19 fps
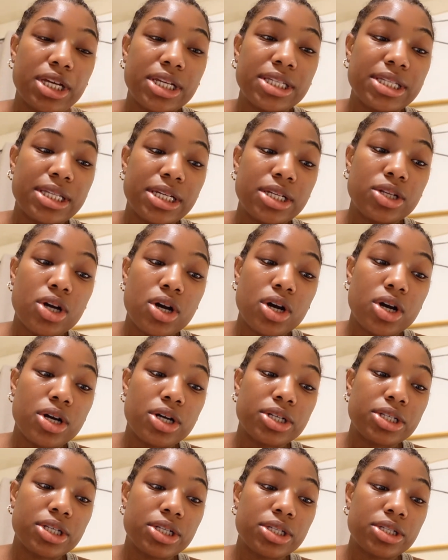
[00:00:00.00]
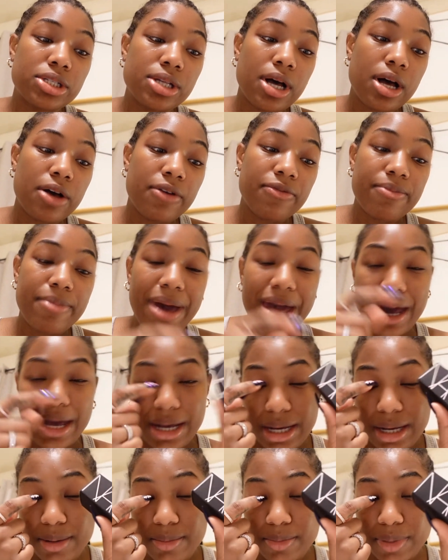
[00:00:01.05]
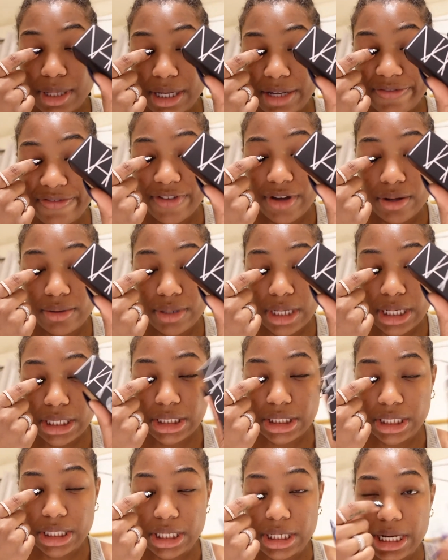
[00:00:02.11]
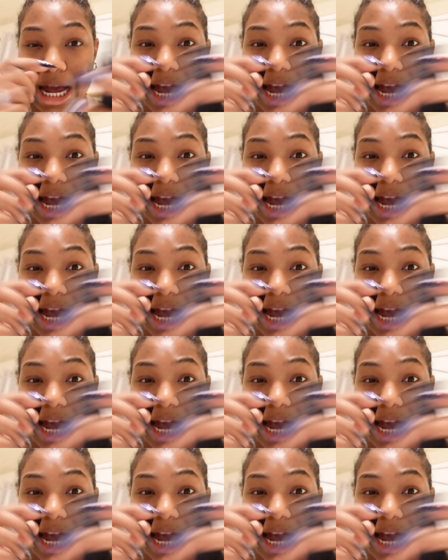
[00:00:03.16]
is the NARS Soft Matte Complete Foundation.